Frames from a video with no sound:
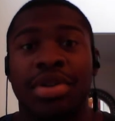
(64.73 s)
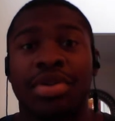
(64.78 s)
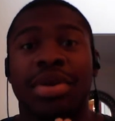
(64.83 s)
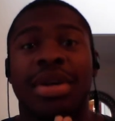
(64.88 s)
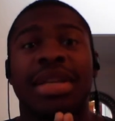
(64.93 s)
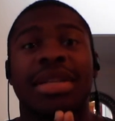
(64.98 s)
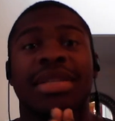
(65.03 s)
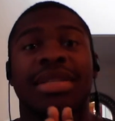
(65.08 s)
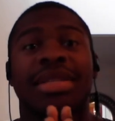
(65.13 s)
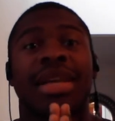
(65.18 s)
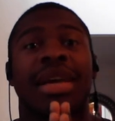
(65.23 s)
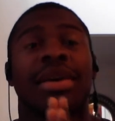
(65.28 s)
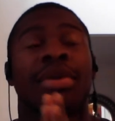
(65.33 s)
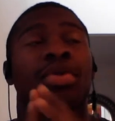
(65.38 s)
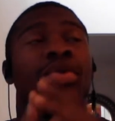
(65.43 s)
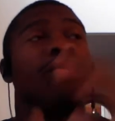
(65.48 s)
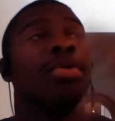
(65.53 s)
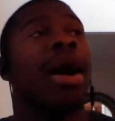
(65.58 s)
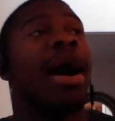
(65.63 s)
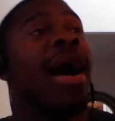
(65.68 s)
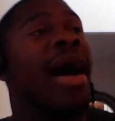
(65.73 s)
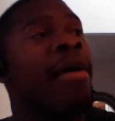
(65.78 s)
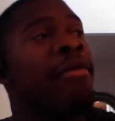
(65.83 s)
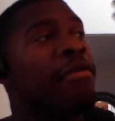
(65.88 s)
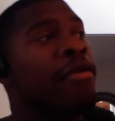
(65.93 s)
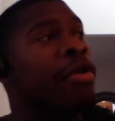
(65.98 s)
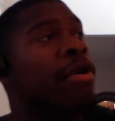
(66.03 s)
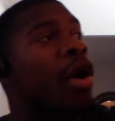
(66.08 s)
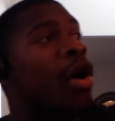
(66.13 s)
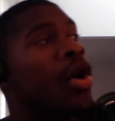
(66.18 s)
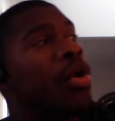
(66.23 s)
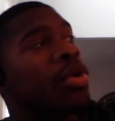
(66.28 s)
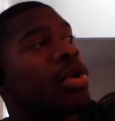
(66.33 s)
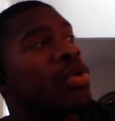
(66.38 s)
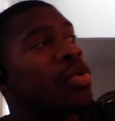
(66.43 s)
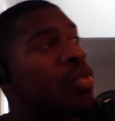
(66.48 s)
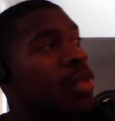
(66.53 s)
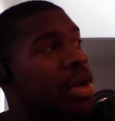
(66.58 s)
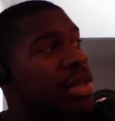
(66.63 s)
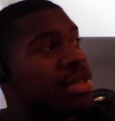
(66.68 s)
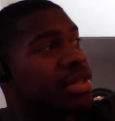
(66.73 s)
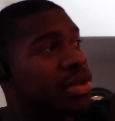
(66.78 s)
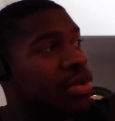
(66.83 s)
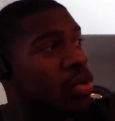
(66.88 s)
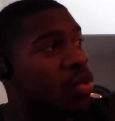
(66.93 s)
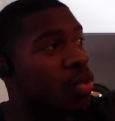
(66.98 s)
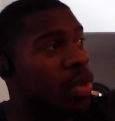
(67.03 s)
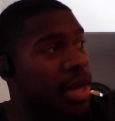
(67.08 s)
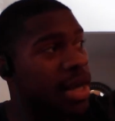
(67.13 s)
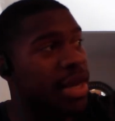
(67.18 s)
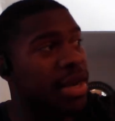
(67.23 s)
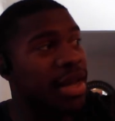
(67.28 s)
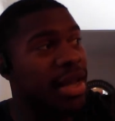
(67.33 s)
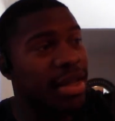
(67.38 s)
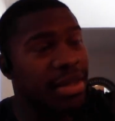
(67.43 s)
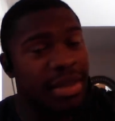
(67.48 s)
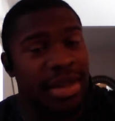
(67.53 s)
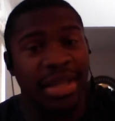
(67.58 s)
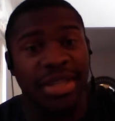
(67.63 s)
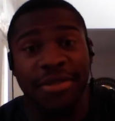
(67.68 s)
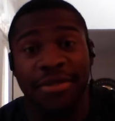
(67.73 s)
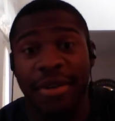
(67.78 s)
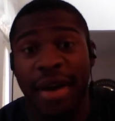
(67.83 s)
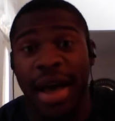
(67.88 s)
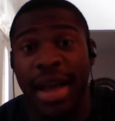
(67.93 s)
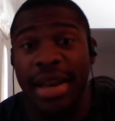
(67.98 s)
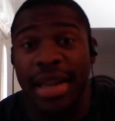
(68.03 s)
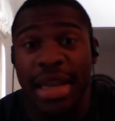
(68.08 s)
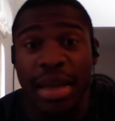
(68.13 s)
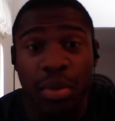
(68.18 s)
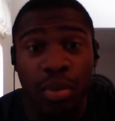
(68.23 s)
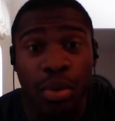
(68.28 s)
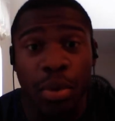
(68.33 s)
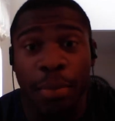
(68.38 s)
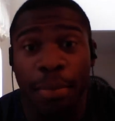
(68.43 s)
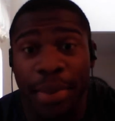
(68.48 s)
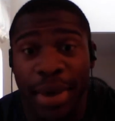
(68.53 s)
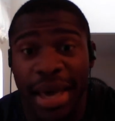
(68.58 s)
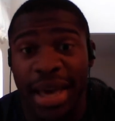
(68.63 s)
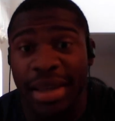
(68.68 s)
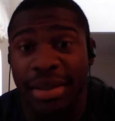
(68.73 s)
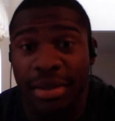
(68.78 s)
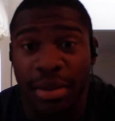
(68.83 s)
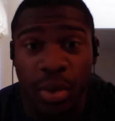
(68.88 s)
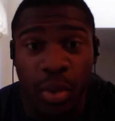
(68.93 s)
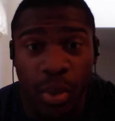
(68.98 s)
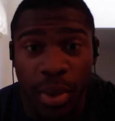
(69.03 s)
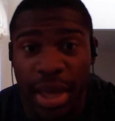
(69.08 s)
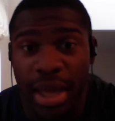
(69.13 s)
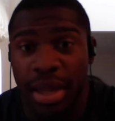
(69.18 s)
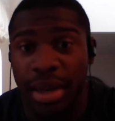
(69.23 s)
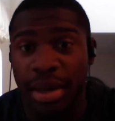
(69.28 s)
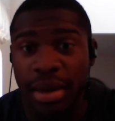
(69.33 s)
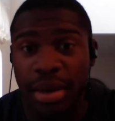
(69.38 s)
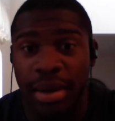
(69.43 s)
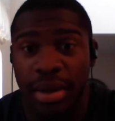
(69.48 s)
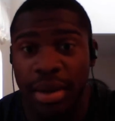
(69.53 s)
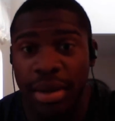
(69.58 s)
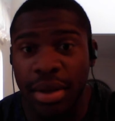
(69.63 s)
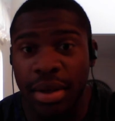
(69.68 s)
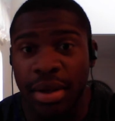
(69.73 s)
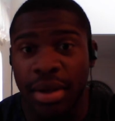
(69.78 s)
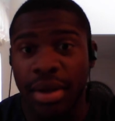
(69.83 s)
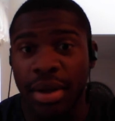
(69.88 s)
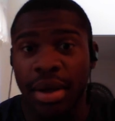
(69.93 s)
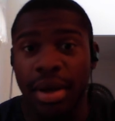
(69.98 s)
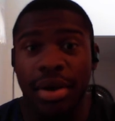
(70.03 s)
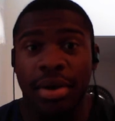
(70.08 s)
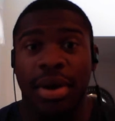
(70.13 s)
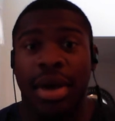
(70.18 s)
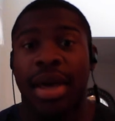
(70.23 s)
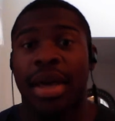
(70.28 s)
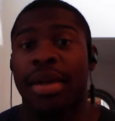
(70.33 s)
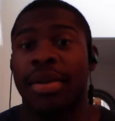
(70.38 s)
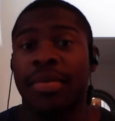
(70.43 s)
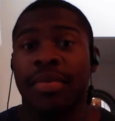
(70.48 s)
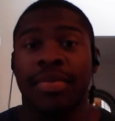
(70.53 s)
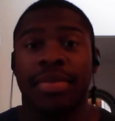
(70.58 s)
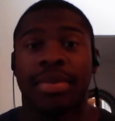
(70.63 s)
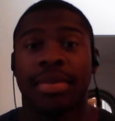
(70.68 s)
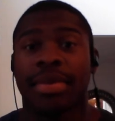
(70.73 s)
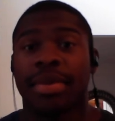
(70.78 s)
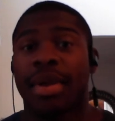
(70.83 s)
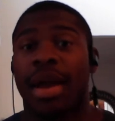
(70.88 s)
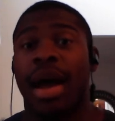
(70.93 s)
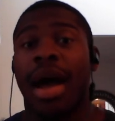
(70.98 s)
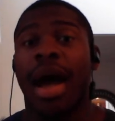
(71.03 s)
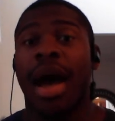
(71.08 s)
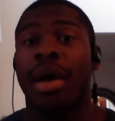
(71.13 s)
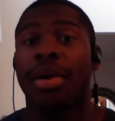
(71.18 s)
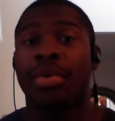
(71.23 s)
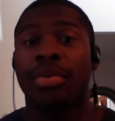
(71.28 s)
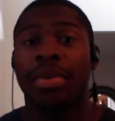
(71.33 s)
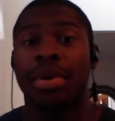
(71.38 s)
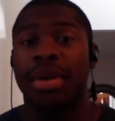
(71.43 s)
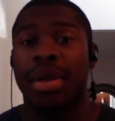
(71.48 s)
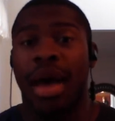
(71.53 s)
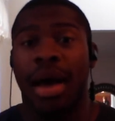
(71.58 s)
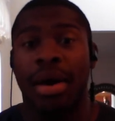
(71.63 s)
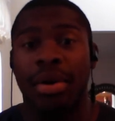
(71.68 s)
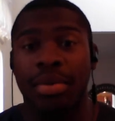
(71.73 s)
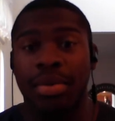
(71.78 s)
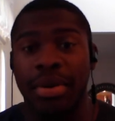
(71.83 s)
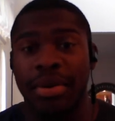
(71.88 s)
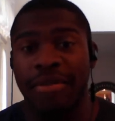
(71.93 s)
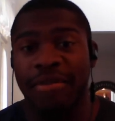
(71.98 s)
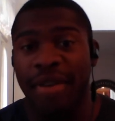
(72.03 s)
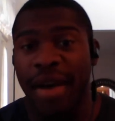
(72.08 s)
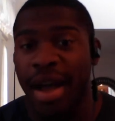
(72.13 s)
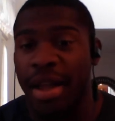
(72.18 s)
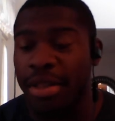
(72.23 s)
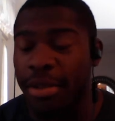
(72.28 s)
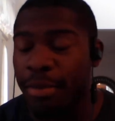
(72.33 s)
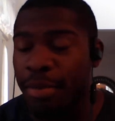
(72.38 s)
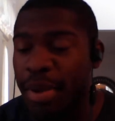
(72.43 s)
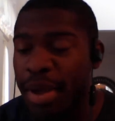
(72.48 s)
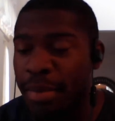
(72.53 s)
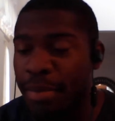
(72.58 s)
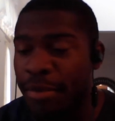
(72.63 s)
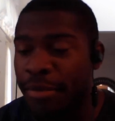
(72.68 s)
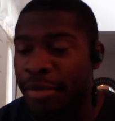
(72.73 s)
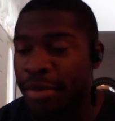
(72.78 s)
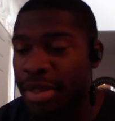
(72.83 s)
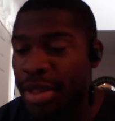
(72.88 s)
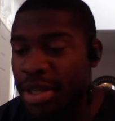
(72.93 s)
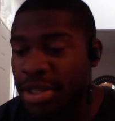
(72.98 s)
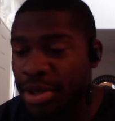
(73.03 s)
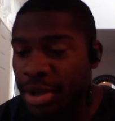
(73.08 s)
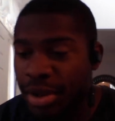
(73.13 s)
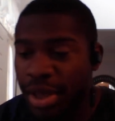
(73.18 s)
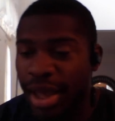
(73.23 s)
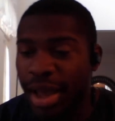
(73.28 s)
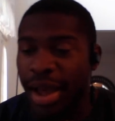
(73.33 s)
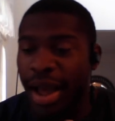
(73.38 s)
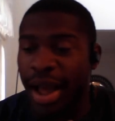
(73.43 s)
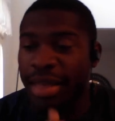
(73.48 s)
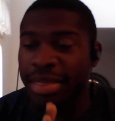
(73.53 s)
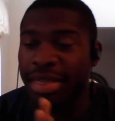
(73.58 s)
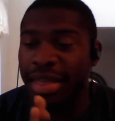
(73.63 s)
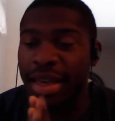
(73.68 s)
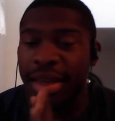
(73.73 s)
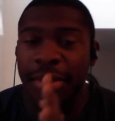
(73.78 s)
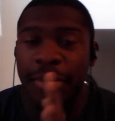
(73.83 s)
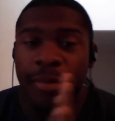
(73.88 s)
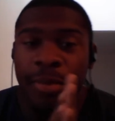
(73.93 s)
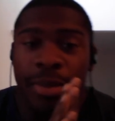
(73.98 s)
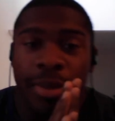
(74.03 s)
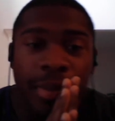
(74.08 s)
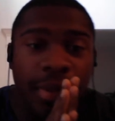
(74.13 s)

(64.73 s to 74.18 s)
You can say whoever Oda wants to win in this fight, he will pick to win. Okay? Now how do we find the people for this? Okay, I think,